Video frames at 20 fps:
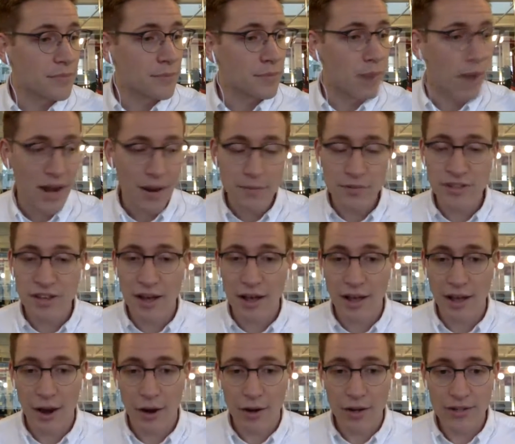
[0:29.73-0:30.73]
My name's
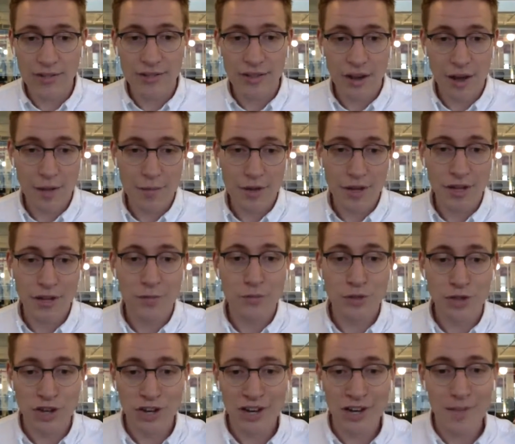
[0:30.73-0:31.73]
Carl Harris, and I'm a
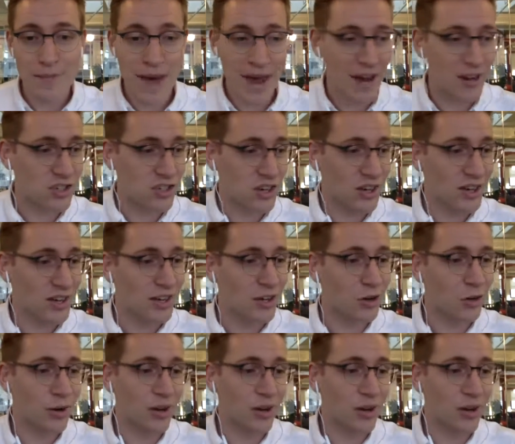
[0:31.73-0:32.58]
community manager here